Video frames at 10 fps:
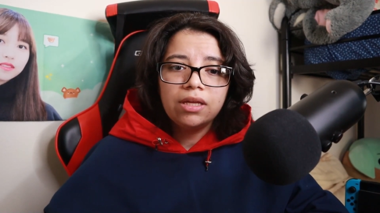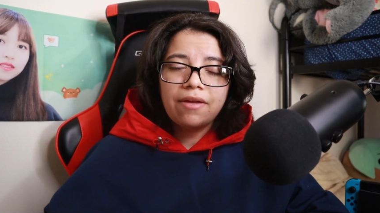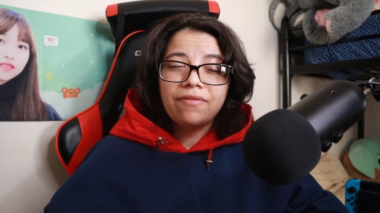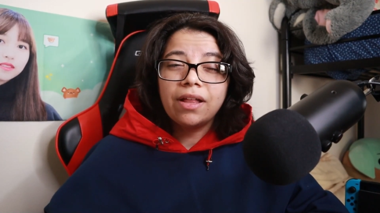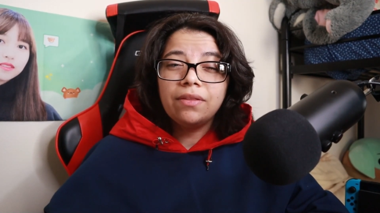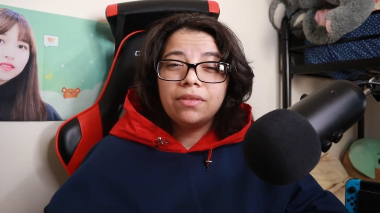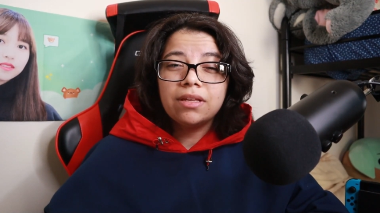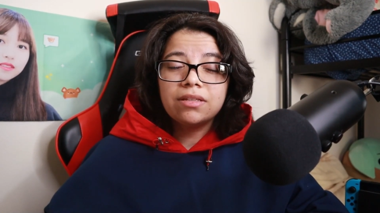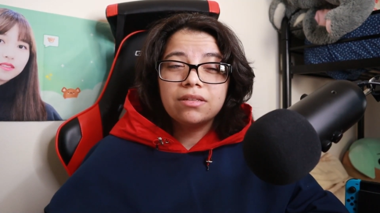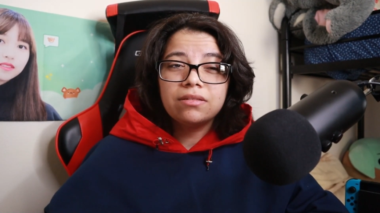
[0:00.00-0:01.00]
I felt
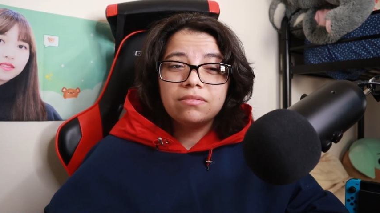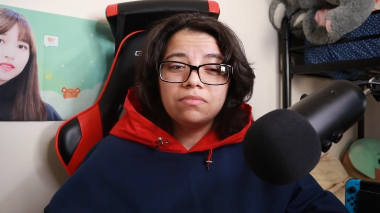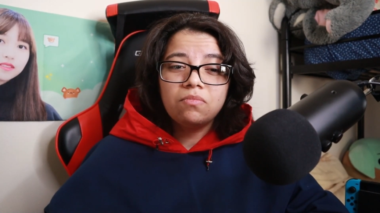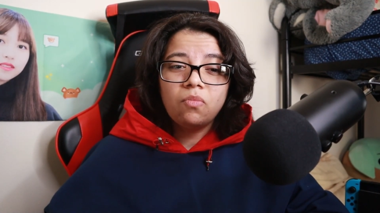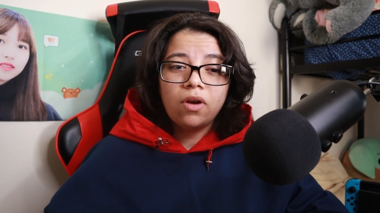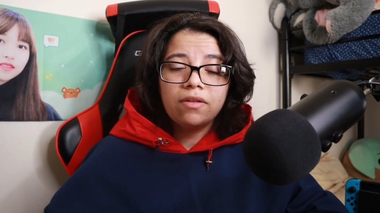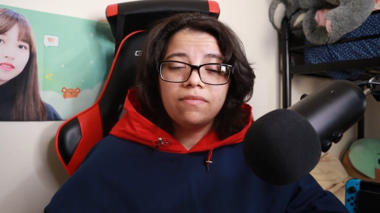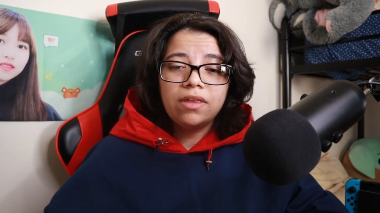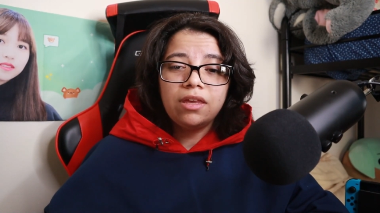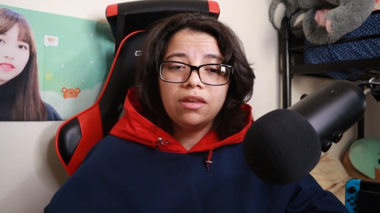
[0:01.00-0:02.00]
this is one
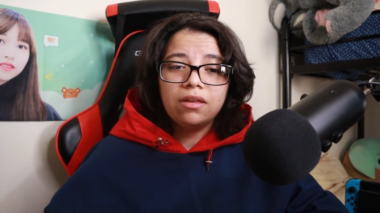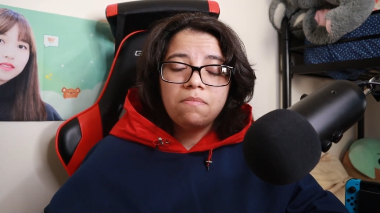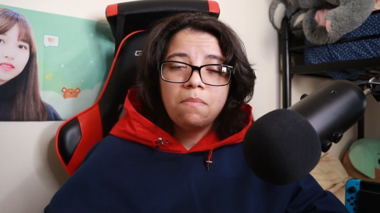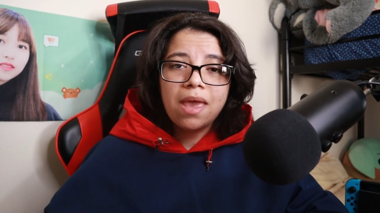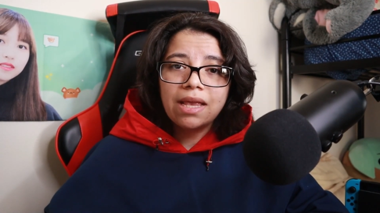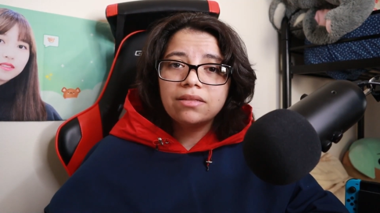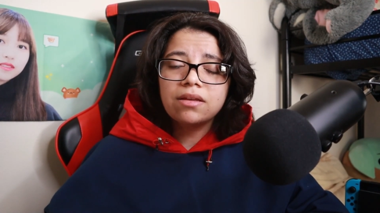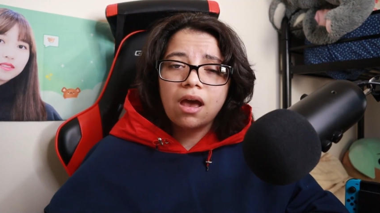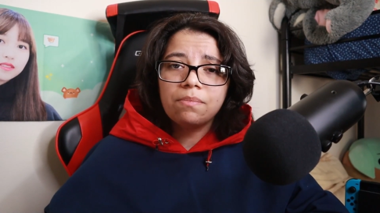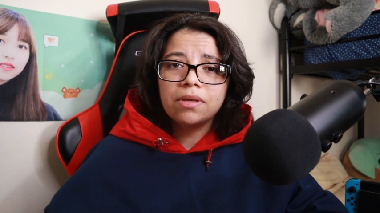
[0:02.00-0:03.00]
of the main
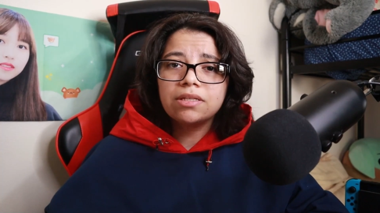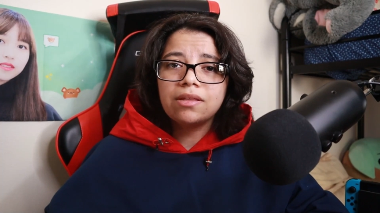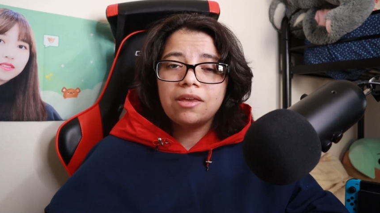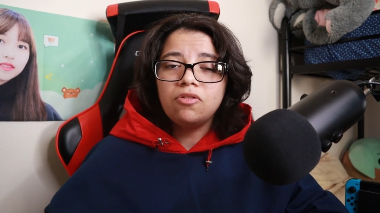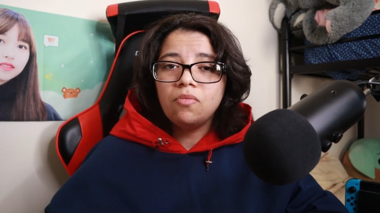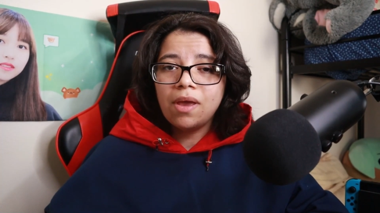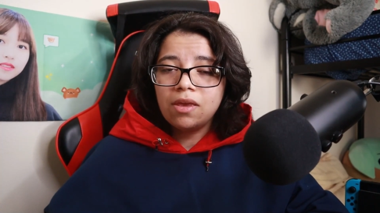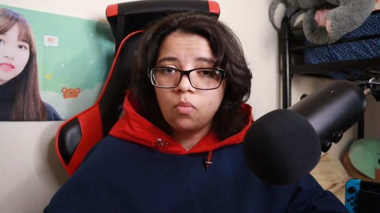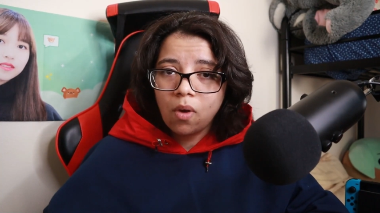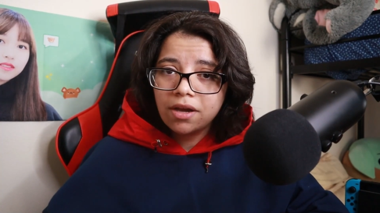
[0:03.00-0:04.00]
topics that you
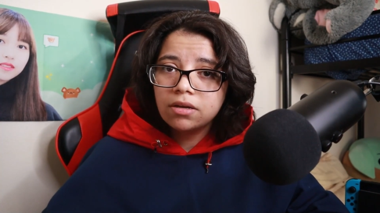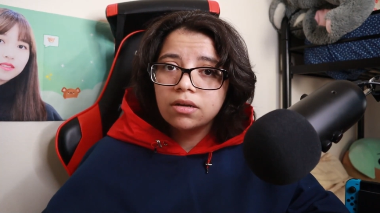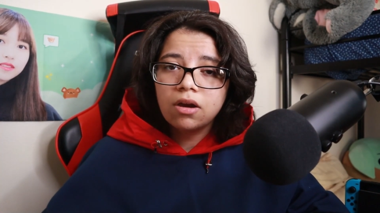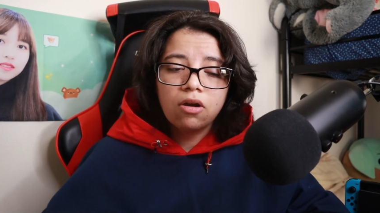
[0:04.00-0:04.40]
may wonder,